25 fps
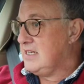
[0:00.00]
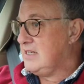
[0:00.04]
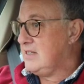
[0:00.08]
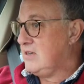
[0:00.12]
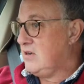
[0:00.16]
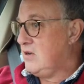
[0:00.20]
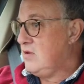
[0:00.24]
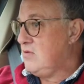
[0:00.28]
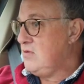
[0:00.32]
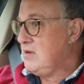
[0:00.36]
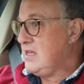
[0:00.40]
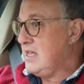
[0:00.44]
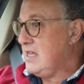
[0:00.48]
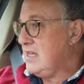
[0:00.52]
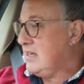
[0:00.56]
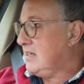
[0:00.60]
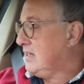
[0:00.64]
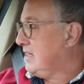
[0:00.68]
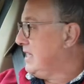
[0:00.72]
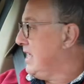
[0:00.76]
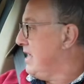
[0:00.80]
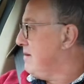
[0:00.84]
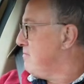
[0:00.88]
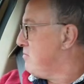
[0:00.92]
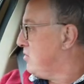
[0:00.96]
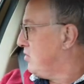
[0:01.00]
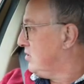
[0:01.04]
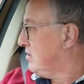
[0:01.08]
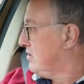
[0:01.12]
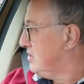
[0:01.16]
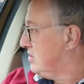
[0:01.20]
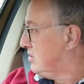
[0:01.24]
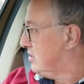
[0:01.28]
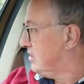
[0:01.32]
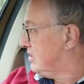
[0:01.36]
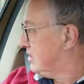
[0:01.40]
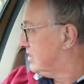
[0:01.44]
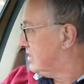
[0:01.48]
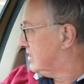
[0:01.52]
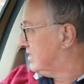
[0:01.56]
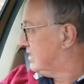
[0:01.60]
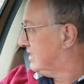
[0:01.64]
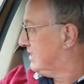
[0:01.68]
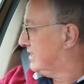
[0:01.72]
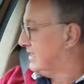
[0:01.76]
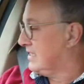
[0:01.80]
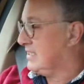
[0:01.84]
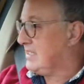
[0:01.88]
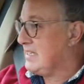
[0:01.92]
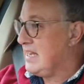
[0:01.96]
Oh yeah, it came on, just
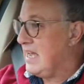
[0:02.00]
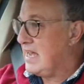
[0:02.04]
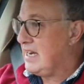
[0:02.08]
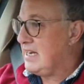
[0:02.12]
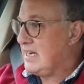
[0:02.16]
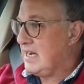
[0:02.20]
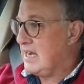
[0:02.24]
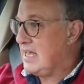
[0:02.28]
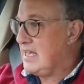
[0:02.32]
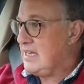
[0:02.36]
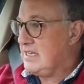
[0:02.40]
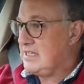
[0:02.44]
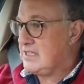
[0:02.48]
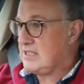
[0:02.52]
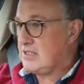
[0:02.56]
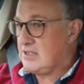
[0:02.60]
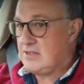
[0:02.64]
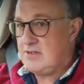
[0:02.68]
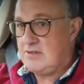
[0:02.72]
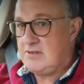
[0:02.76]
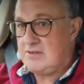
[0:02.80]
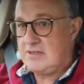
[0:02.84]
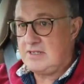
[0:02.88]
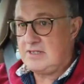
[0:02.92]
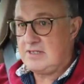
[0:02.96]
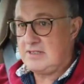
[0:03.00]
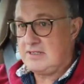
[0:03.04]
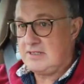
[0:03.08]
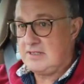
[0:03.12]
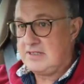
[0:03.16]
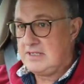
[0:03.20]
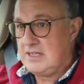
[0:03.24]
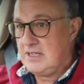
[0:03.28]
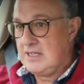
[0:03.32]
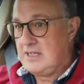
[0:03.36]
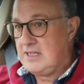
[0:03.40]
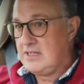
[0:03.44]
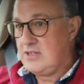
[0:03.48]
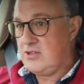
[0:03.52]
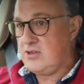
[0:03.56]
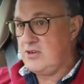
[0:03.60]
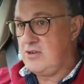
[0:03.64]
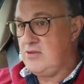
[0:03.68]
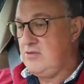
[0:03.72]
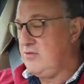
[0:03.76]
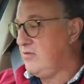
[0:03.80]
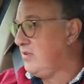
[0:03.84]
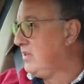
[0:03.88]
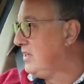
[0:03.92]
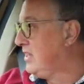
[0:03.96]
a tad late, so
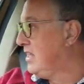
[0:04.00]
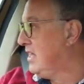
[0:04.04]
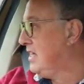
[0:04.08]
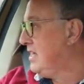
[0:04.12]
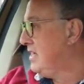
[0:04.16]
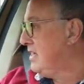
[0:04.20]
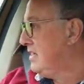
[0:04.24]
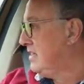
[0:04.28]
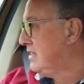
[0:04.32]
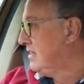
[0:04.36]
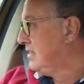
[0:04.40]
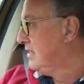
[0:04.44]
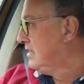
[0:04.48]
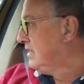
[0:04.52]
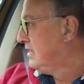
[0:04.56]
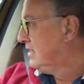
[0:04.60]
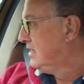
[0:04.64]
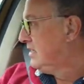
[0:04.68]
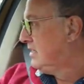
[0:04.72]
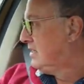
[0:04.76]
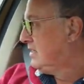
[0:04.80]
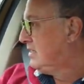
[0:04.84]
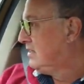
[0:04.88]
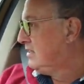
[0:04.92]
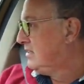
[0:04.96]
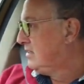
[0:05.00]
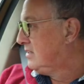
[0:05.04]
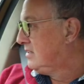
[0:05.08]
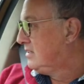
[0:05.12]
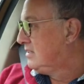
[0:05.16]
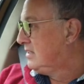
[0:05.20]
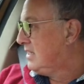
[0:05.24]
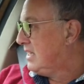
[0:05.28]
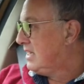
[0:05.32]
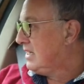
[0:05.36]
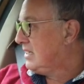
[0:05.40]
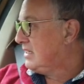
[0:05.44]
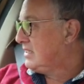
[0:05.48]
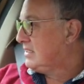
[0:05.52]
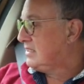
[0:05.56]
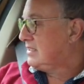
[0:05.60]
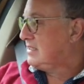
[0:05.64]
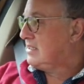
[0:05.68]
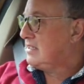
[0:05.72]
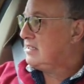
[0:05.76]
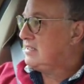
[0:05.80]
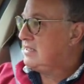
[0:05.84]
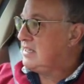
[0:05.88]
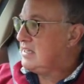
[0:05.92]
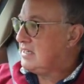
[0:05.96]
trophy there.
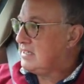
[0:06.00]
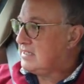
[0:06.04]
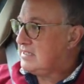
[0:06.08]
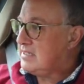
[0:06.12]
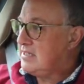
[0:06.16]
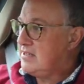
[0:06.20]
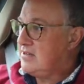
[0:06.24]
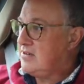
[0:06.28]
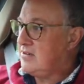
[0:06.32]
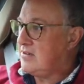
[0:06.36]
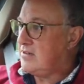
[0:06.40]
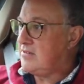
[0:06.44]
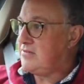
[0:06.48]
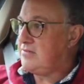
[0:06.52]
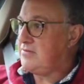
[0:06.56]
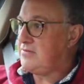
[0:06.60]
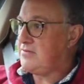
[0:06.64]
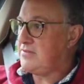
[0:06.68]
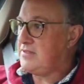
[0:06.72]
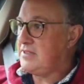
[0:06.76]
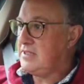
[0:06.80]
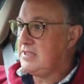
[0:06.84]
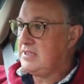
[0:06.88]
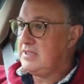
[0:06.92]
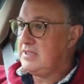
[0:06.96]
Exit off.